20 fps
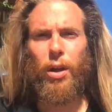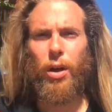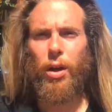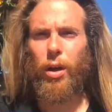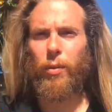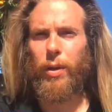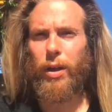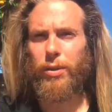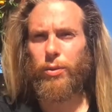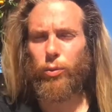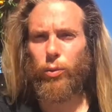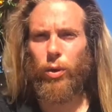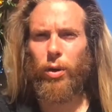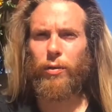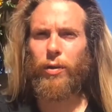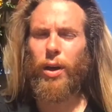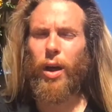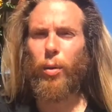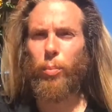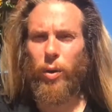That's one of
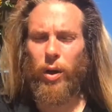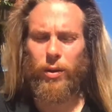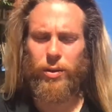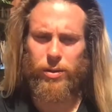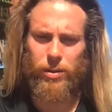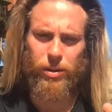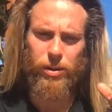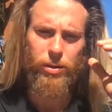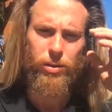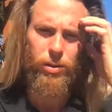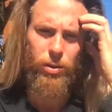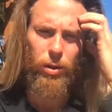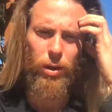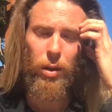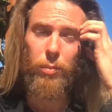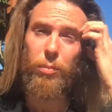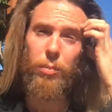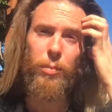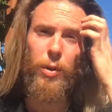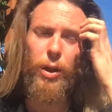the hypotheses, so
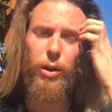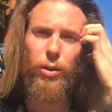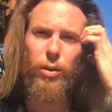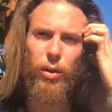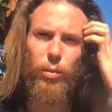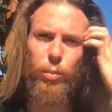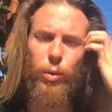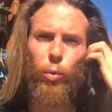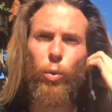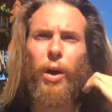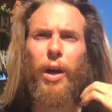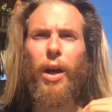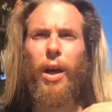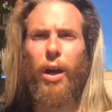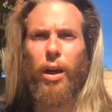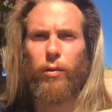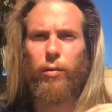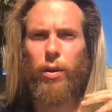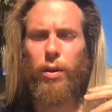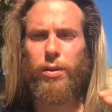they could have been way ahead
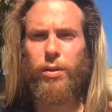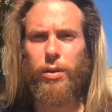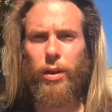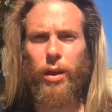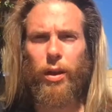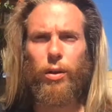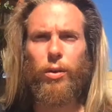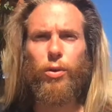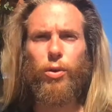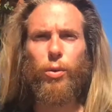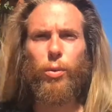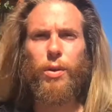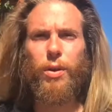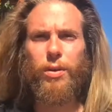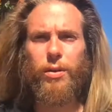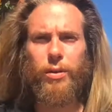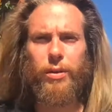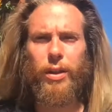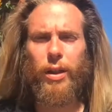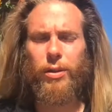of us and doing this
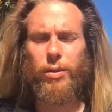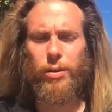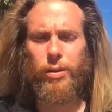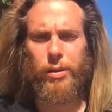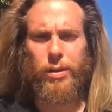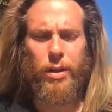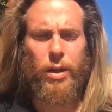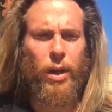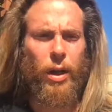intentionally.